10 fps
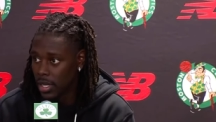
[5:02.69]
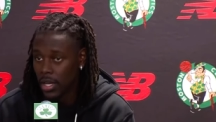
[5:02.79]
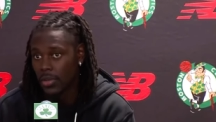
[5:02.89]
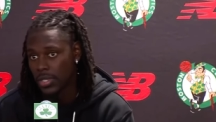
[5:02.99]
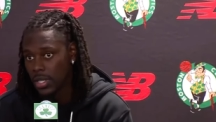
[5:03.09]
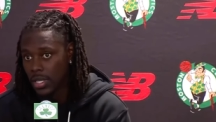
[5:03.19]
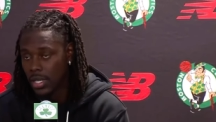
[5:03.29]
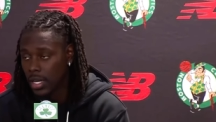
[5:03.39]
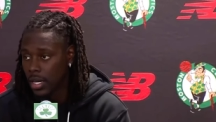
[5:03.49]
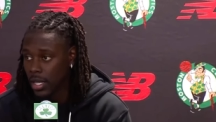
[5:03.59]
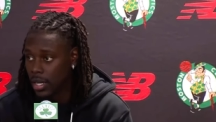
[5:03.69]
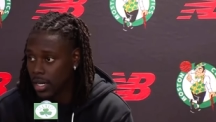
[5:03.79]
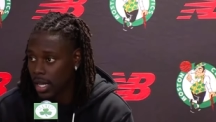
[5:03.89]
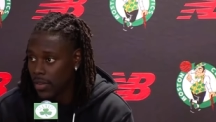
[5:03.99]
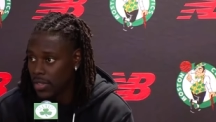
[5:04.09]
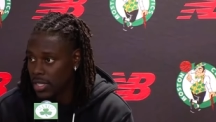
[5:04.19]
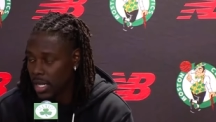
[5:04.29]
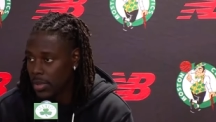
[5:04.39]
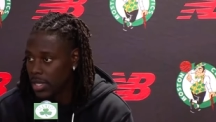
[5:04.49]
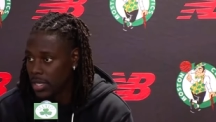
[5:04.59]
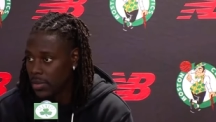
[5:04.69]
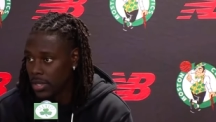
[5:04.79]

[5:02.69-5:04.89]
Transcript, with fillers: go to the uh, conference championship.